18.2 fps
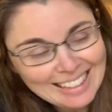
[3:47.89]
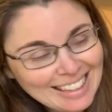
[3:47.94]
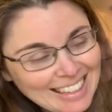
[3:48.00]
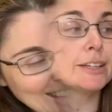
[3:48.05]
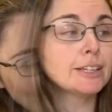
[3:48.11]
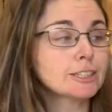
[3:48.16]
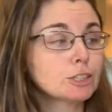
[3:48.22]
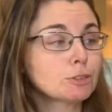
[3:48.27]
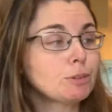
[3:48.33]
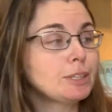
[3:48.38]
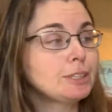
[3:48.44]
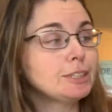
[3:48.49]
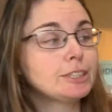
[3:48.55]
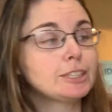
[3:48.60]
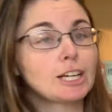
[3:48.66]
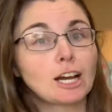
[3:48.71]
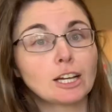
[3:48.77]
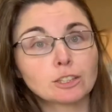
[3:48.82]
This one
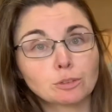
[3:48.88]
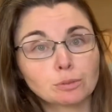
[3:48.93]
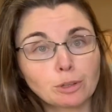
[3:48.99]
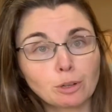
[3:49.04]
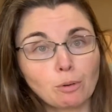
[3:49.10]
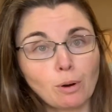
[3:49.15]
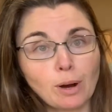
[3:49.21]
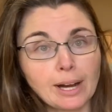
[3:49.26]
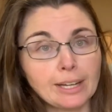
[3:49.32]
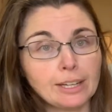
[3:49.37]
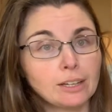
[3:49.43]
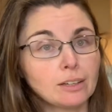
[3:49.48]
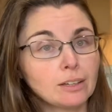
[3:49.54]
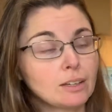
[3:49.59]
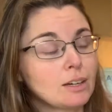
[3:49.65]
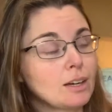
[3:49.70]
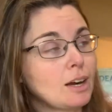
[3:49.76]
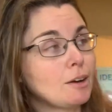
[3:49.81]
does
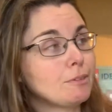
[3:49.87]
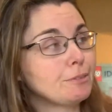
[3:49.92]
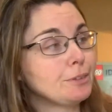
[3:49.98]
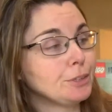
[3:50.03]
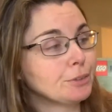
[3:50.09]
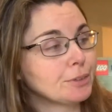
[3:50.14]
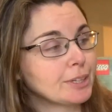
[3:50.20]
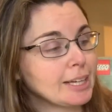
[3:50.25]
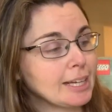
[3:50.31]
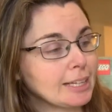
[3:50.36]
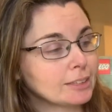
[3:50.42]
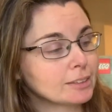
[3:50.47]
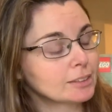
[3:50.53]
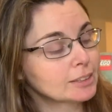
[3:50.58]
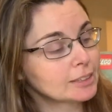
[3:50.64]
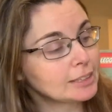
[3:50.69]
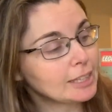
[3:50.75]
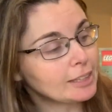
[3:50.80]
require a few
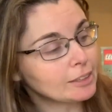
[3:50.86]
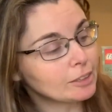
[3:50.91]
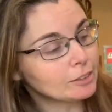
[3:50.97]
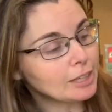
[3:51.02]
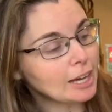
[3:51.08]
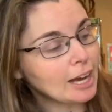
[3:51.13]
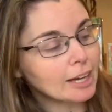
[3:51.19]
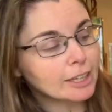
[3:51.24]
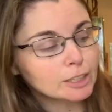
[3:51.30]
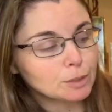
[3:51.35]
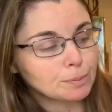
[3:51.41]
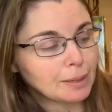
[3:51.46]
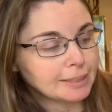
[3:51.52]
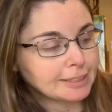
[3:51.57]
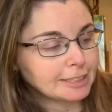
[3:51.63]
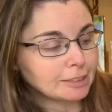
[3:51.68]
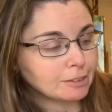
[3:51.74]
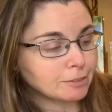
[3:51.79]
things, and they're not
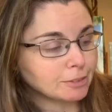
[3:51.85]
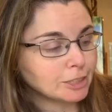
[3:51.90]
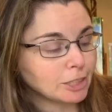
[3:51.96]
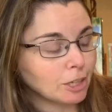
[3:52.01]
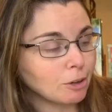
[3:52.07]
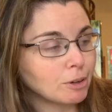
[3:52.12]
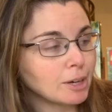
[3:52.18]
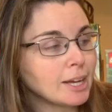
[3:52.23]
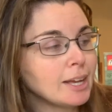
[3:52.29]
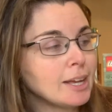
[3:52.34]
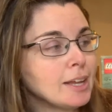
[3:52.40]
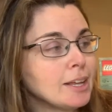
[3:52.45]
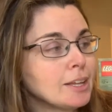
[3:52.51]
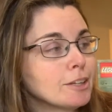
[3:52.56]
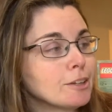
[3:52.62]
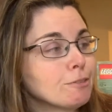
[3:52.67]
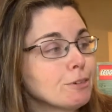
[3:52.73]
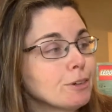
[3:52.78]
expensive. So
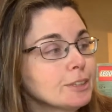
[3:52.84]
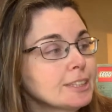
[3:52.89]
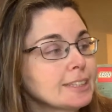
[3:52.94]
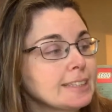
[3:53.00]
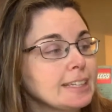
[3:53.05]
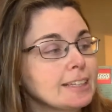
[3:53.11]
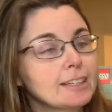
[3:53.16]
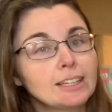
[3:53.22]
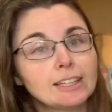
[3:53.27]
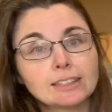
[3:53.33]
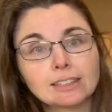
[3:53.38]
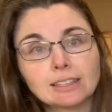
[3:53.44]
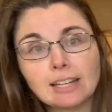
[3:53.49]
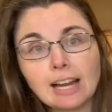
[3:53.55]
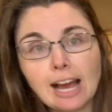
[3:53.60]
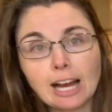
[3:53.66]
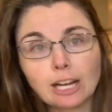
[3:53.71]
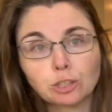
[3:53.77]
the first thing is
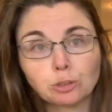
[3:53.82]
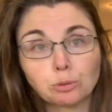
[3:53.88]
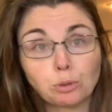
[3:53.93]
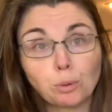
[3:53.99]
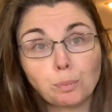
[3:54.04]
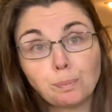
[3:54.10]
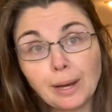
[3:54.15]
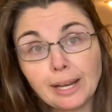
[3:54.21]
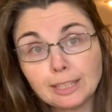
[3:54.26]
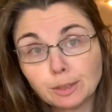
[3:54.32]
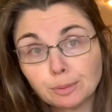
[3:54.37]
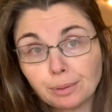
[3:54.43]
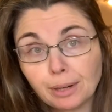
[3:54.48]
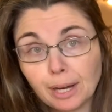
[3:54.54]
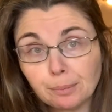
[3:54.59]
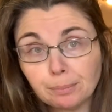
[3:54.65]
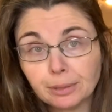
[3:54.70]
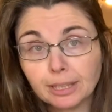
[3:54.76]
an actual base
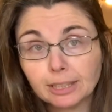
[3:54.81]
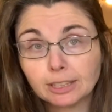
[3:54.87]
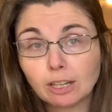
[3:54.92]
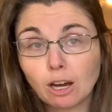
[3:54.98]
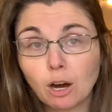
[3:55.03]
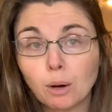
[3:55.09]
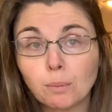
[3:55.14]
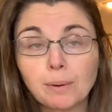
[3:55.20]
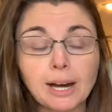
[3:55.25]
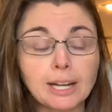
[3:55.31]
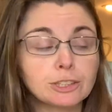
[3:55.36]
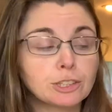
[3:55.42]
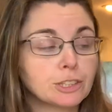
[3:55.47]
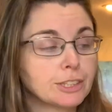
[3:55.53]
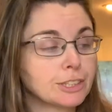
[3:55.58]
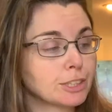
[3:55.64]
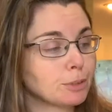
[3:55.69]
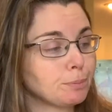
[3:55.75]
plate, because all
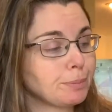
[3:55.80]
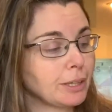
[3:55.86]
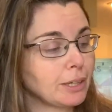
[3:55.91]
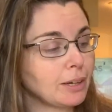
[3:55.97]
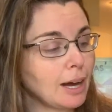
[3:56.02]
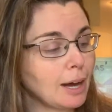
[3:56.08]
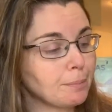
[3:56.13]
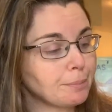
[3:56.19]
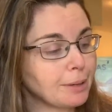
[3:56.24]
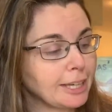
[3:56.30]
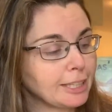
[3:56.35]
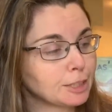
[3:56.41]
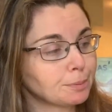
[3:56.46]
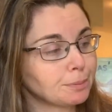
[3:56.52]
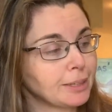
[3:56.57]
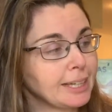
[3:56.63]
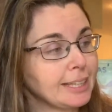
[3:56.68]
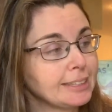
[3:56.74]
modulars are built on base
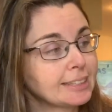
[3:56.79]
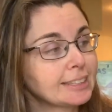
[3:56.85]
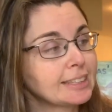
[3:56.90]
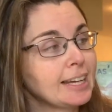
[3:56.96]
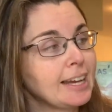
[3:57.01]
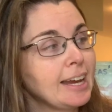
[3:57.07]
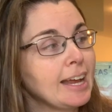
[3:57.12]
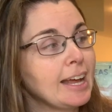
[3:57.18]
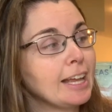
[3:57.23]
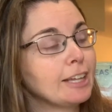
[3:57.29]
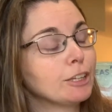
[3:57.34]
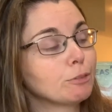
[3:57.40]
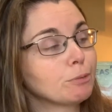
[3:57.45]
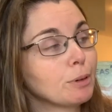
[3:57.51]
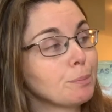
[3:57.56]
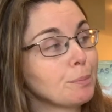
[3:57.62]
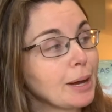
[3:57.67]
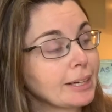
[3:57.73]
plates. And the
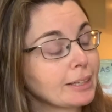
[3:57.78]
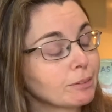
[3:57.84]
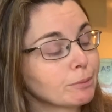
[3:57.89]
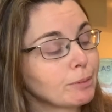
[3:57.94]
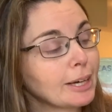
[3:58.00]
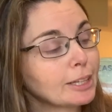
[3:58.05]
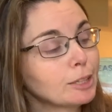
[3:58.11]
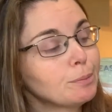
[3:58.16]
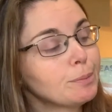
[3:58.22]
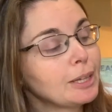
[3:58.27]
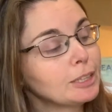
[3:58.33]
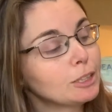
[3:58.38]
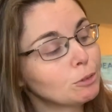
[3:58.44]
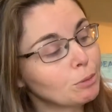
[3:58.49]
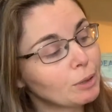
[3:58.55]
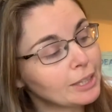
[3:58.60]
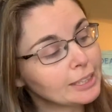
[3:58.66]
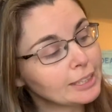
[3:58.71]

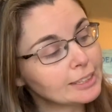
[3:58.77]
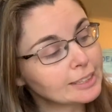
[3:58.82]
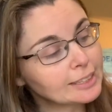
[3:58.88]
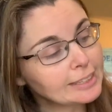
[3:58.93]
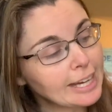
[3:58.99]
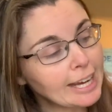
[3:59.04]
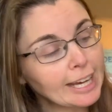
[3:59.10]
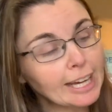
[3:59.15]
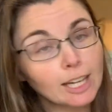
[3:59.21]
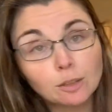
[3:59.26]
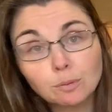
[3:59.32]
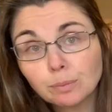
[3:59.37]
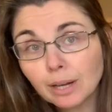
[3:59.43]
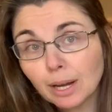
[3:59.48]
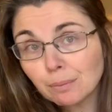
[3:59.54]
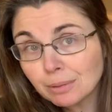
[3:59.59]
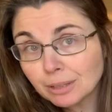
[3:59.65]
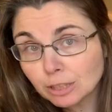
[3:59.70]
recommended one is tan,
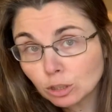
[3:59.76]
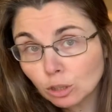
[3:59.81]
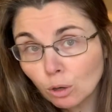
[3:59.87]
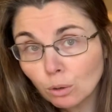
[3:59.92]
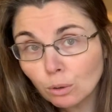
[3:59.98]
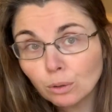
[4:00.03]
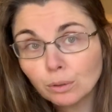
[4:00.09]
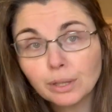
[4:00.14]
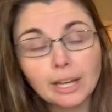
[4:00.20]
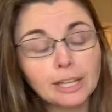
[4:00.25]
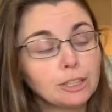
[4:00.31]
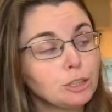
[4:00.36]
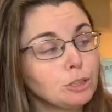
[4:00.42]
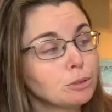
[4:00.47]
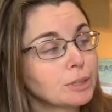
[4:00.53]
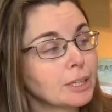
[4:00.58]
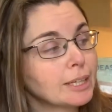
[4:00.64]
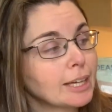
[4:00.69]
but I've been told that
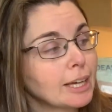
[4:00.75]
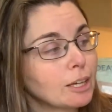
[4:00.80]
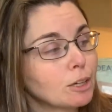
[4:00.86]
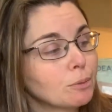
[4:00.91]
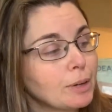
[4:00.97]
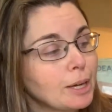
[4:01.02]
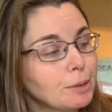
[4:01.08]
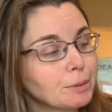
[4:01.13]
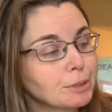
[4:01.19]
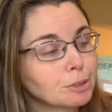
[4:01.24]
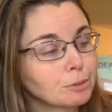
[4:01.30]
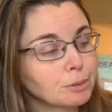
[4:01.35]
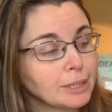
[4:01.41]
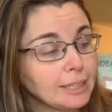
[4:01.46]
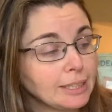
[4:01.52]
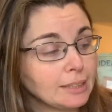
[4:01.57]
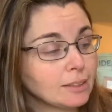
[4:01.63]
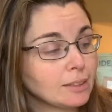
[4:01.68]
you can get away with
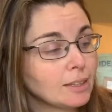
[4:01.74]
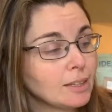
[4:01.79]
green.